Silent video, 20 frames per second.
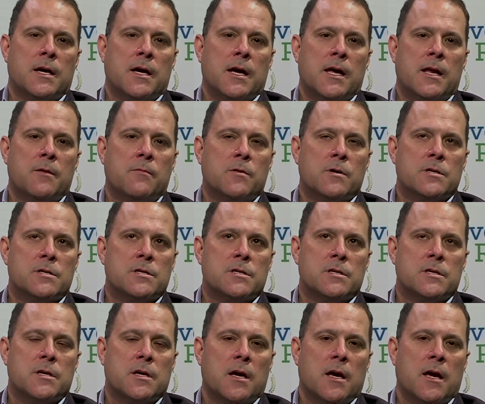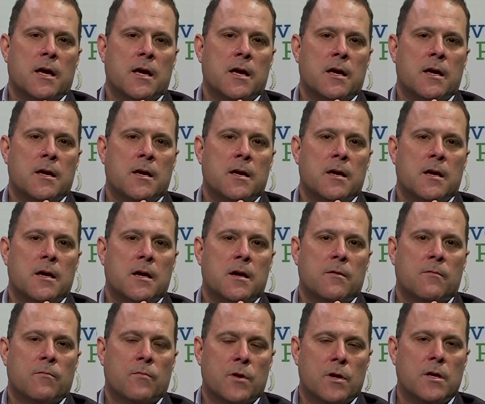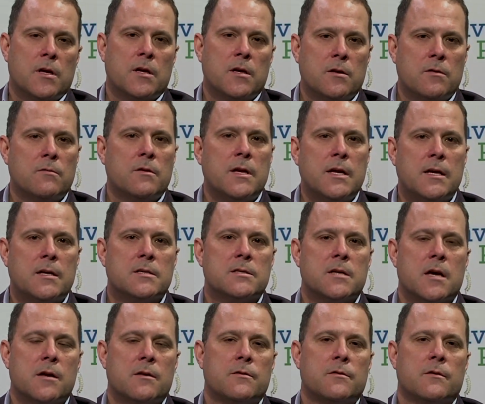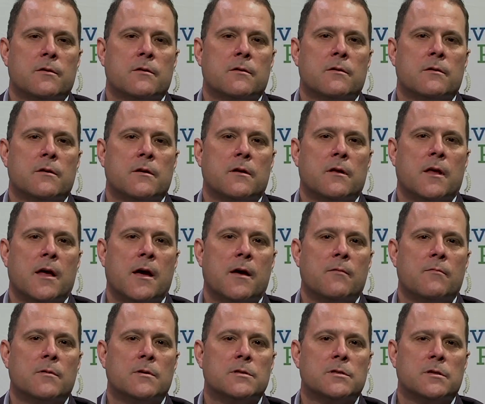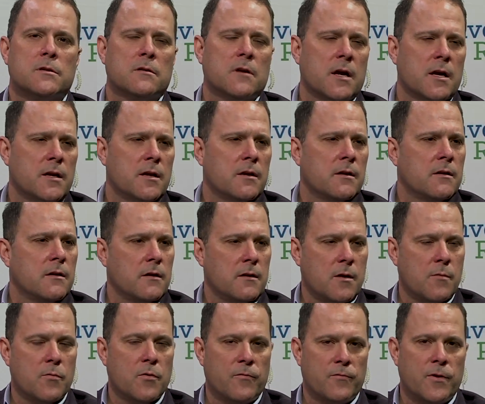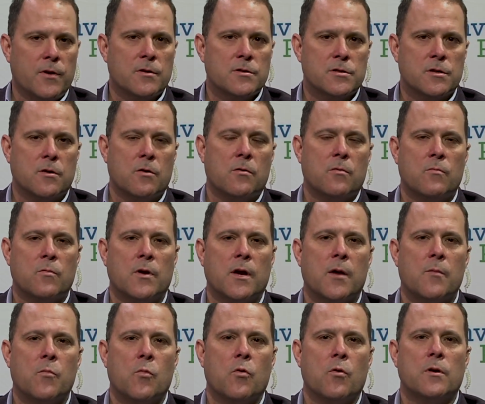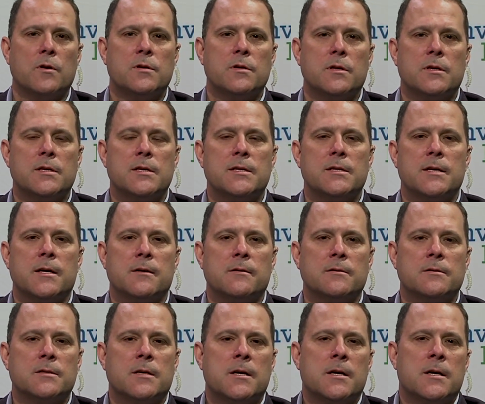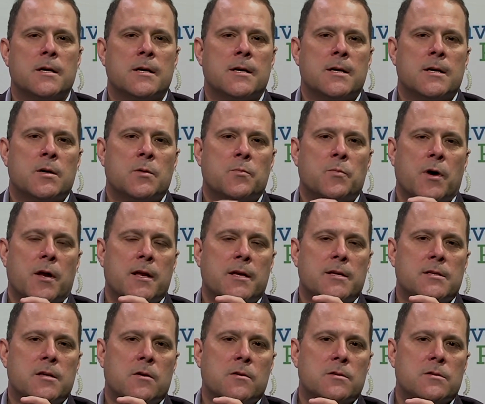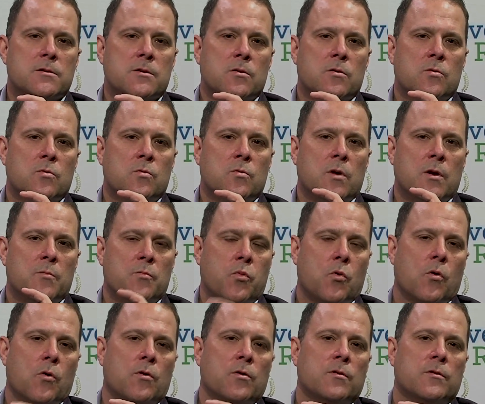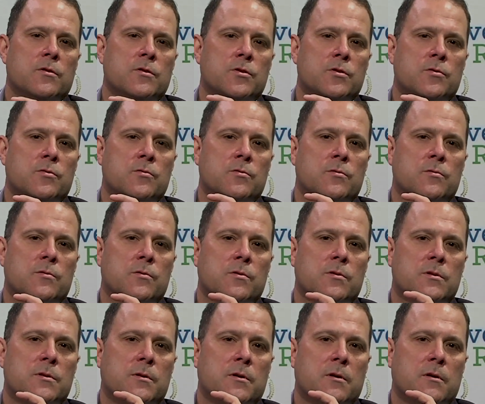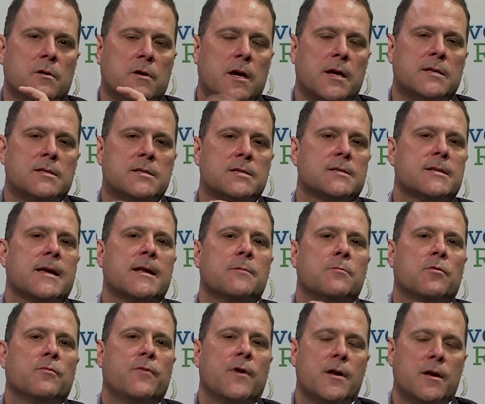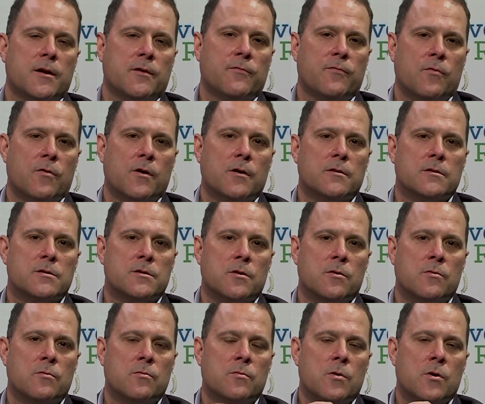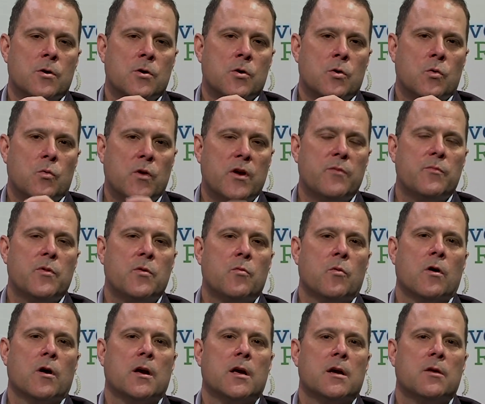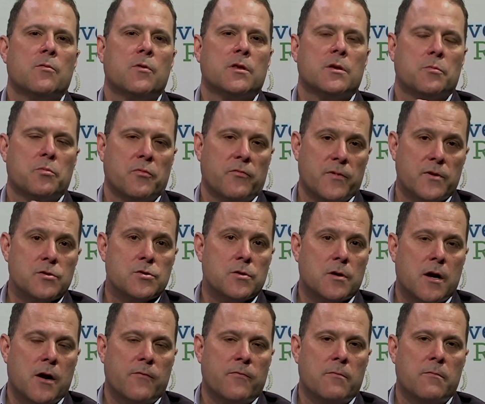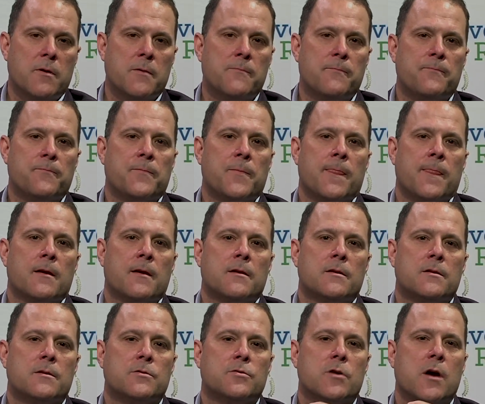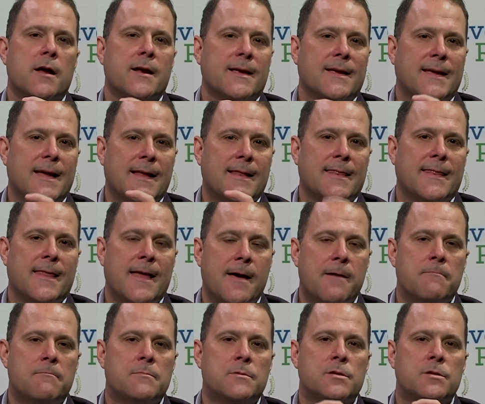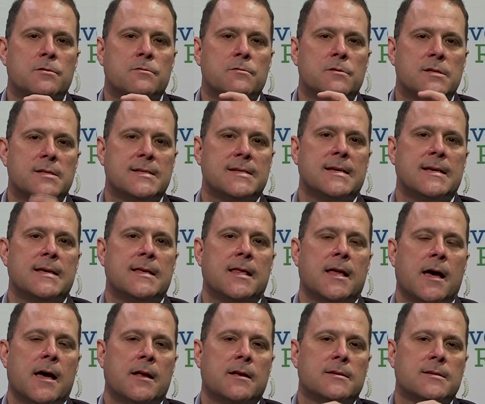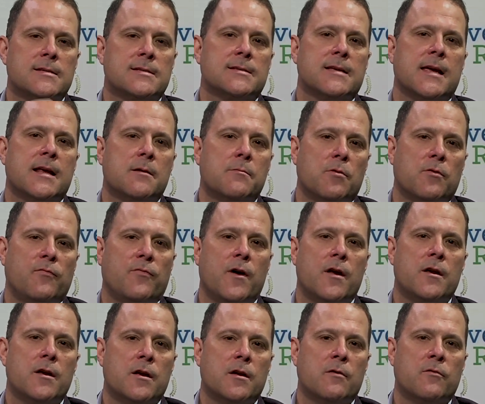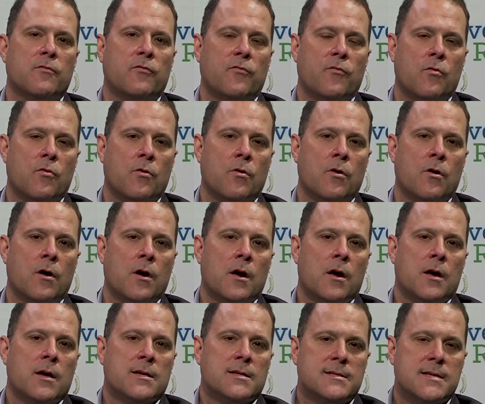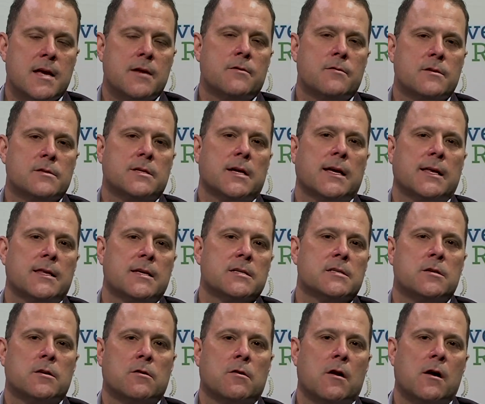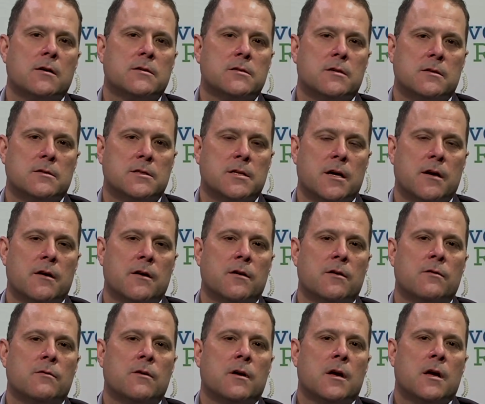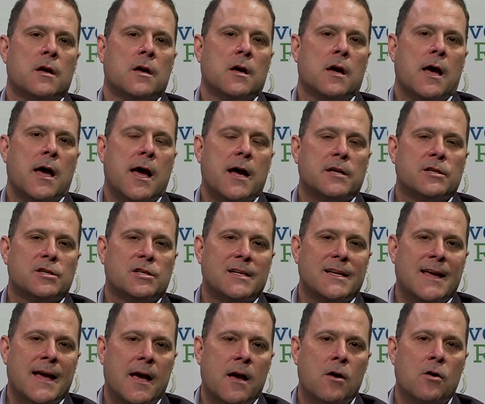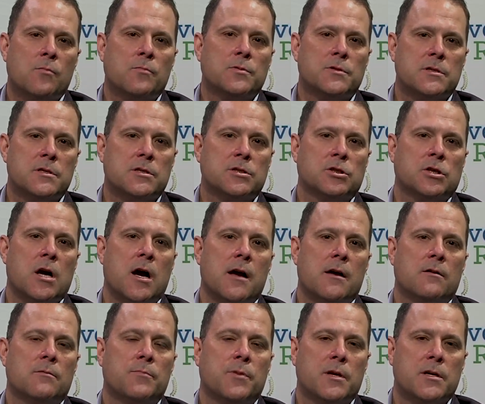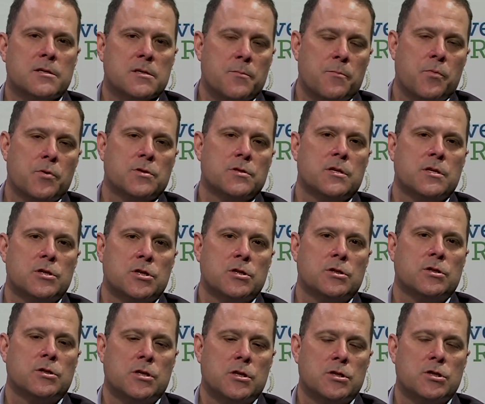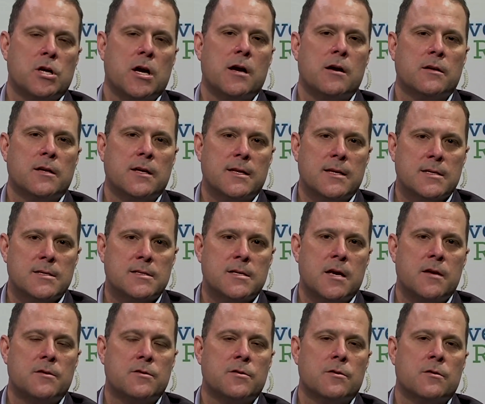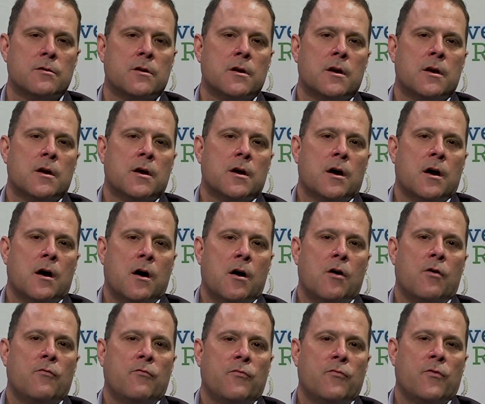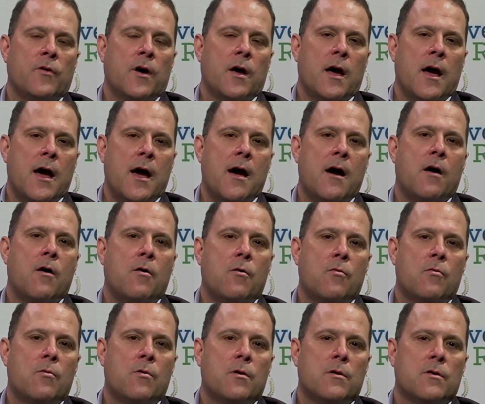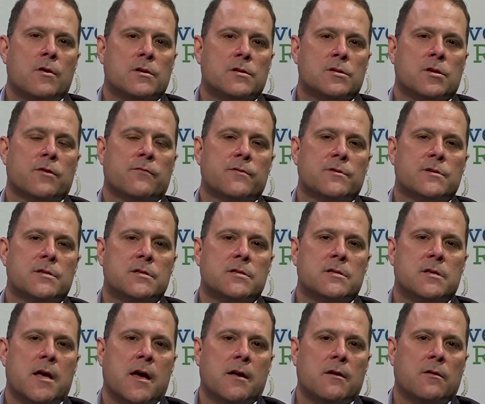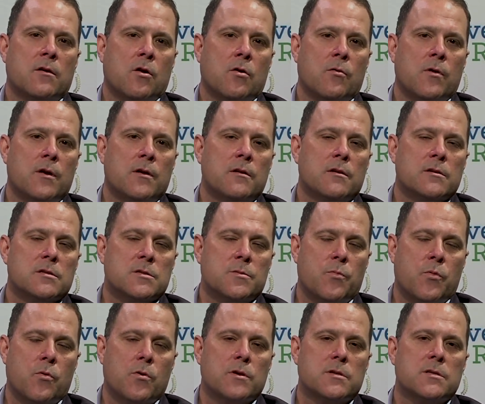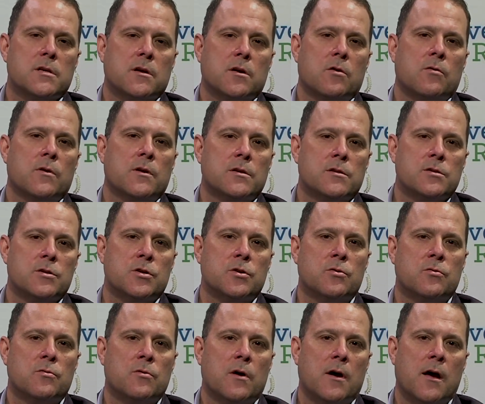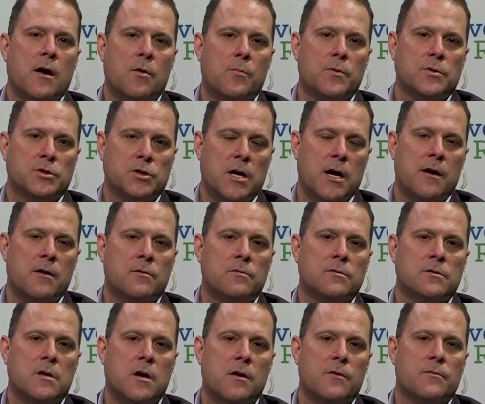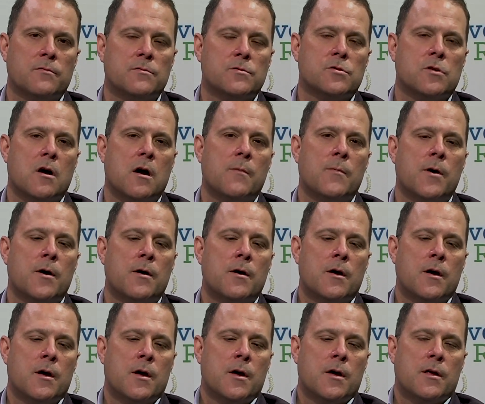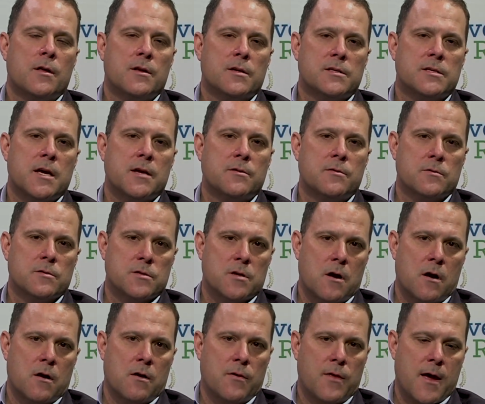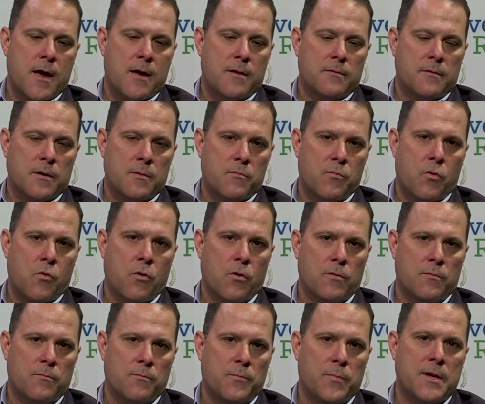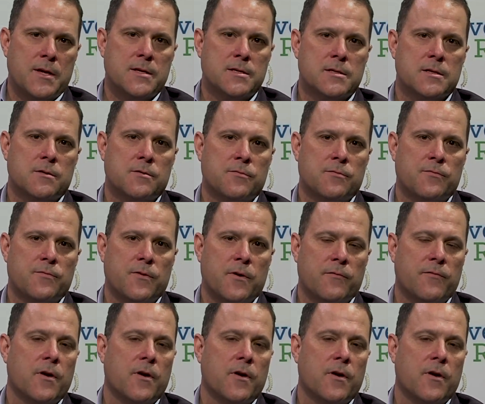And it was a really unique center that was created a number of years ago, and we'll get more into the details. But it's also important to create sustainable funding for it. So we've been working with the provincial government to try to get them to see that sustainable funding for centers like this across Ontario actually helps the child, because it puts the child at the center of how the services that go in, the supports that go in to help a child who's gone through trauma. The centers are that important piece of a